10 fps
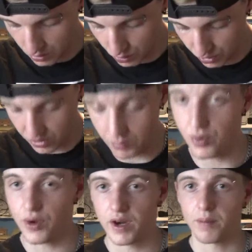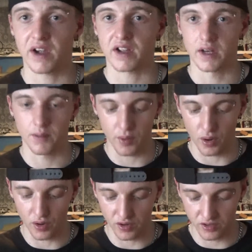Also putting it back in the
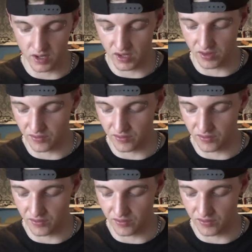box is